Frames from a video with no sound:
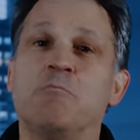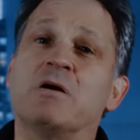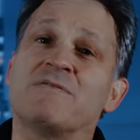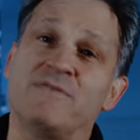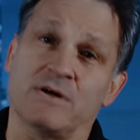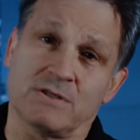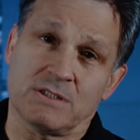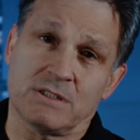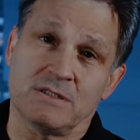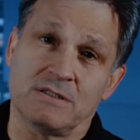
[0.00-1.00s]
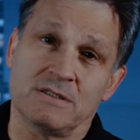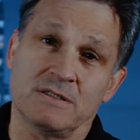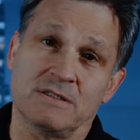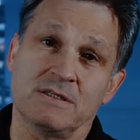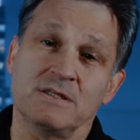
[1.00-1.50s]
But first,
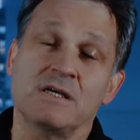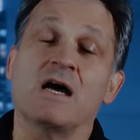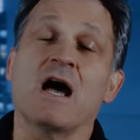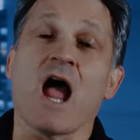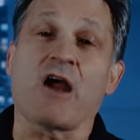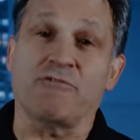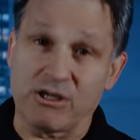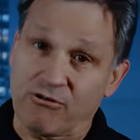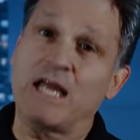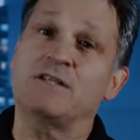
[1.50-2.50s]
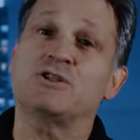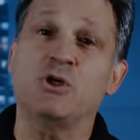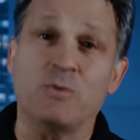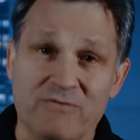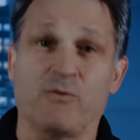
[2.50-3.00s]
I regret
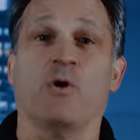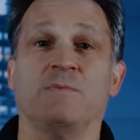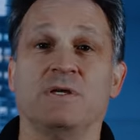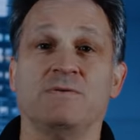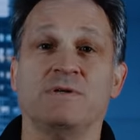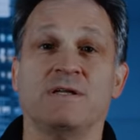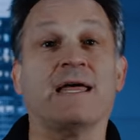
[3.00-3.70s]
to inform you